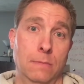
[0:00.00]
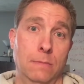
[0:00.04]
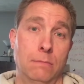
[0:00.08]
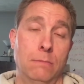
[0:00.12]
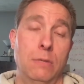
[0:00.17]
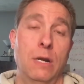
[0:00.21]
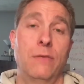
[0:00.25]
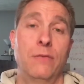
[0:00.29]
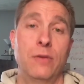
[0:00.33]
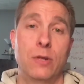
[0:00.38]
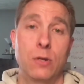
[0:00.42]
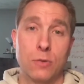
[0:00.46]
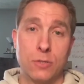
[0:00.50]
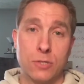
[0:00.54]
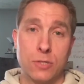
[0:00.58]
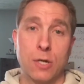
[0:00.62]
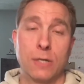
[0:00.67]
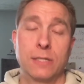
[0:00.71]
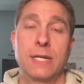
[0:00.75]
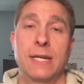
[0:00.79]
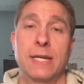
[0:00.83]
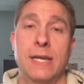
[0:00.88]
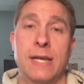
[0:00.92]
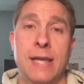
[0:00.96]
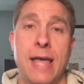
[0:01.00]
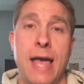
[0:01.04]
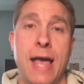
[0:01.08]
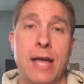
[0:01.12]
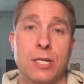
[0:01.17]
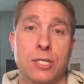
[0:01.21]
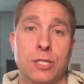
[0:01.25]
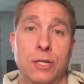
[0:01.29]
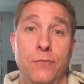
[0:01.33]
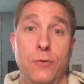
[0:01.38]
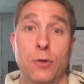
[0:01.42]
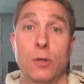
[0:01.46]
But if you don't start taking
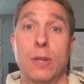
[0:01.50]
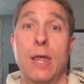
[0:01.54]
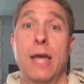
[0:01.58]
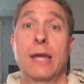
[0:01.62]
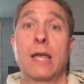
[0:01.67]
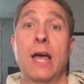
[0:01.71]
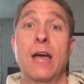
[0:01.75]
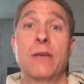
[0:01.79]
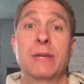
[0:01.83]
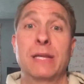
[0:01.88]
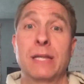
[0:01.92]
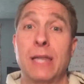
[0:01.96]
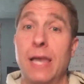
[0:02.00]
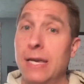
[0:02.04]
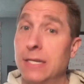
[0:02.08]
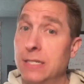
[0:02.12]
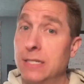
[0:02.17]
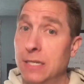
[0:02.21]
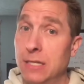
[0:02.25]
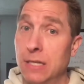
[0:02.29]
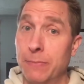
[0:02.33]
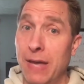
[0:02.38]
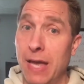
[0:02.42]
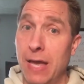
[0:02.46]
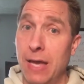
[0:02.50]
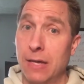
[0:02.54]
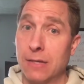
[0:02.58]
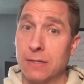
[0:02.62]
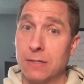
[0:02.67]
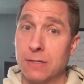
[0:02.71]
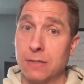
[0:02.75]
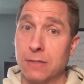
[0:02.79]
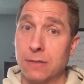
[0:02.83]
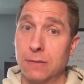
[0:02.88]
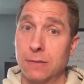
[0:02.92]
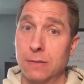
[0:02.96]
action, if you're like, I've been lazy in the
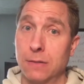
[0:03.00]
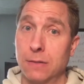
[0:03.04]
past,